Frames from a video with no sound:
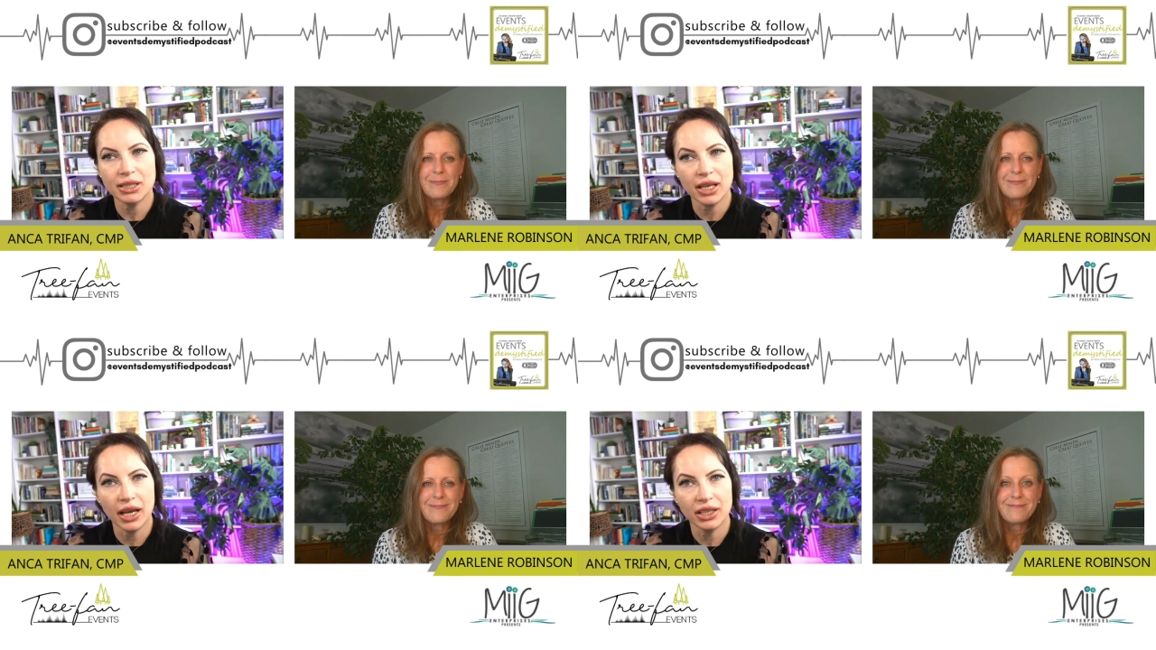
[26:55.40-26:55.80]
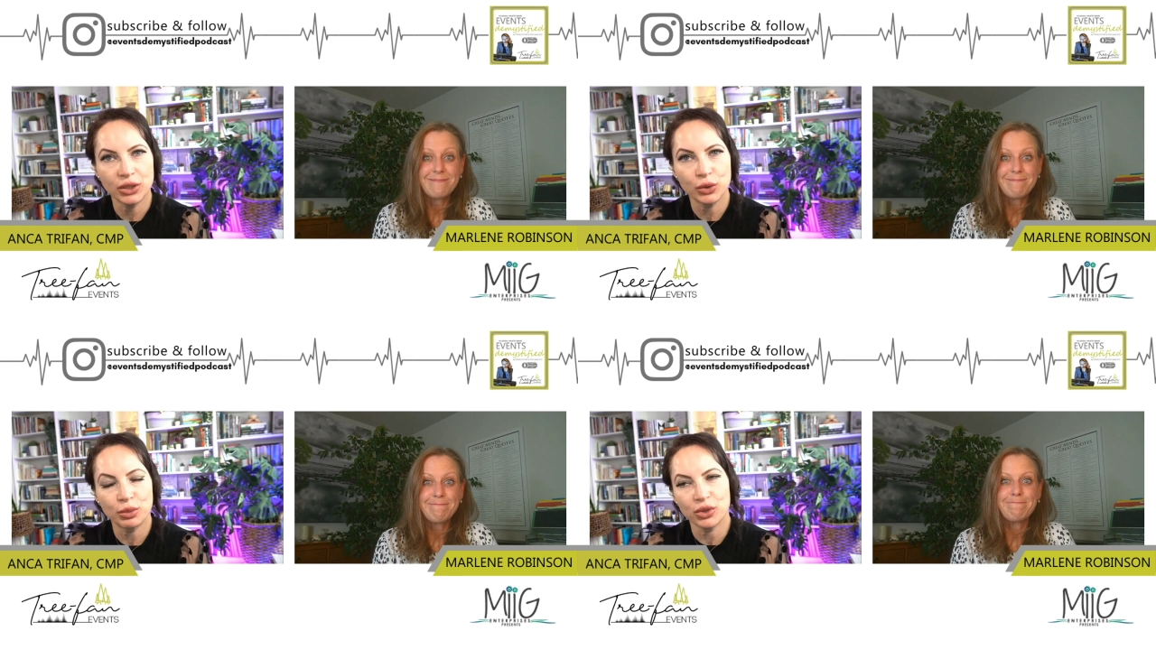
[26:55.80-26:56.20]
Speaker 1: Guide
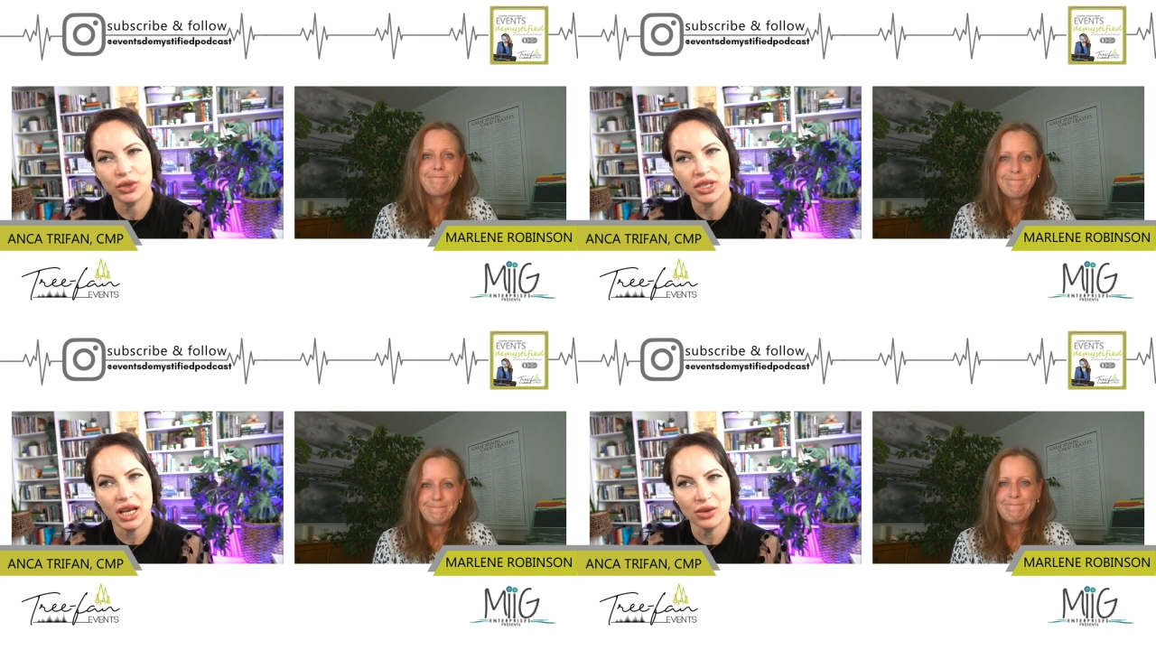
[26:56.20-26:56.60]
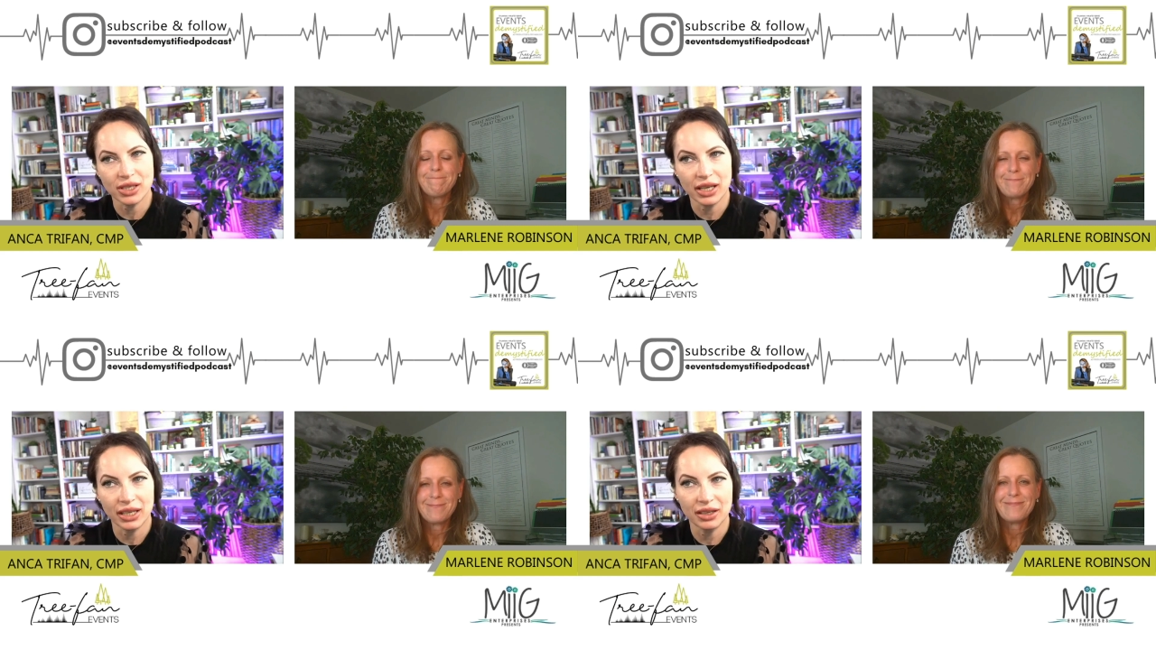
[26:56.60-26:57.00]
to Producing
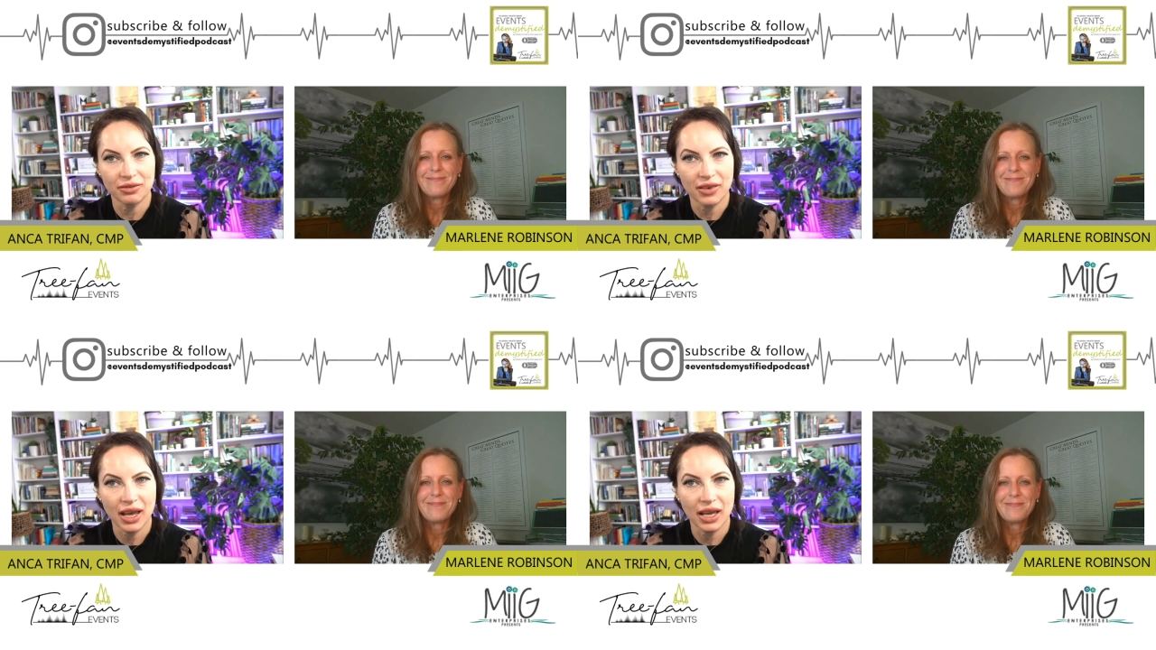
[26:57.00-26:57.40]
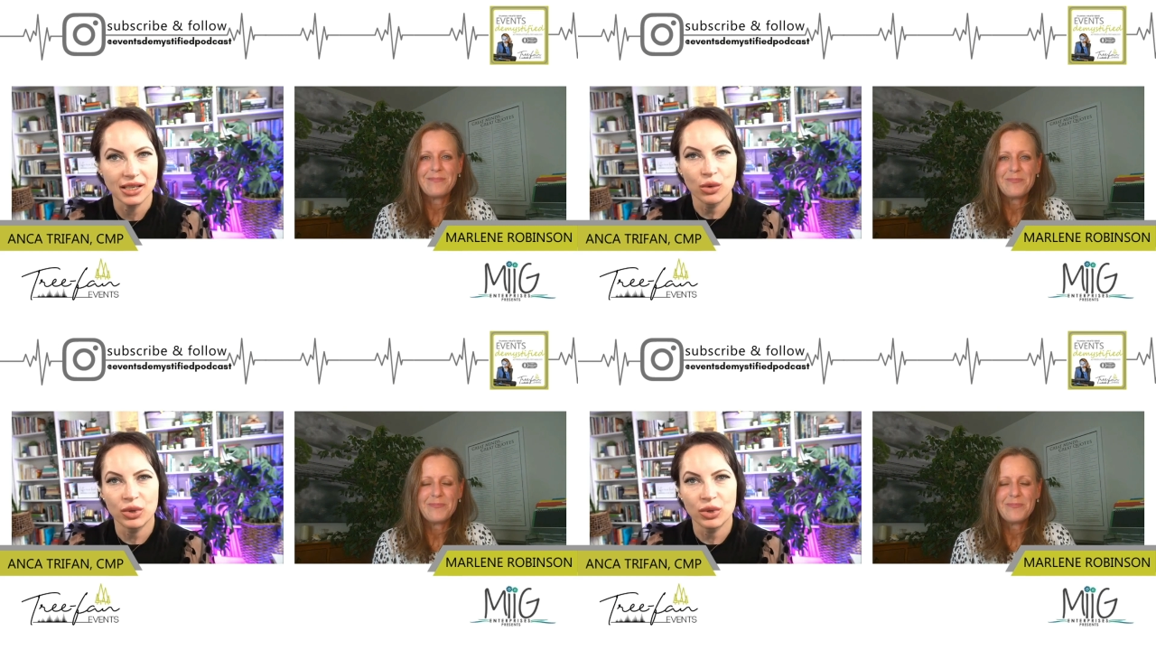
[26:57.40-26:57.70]
Outstanding Events,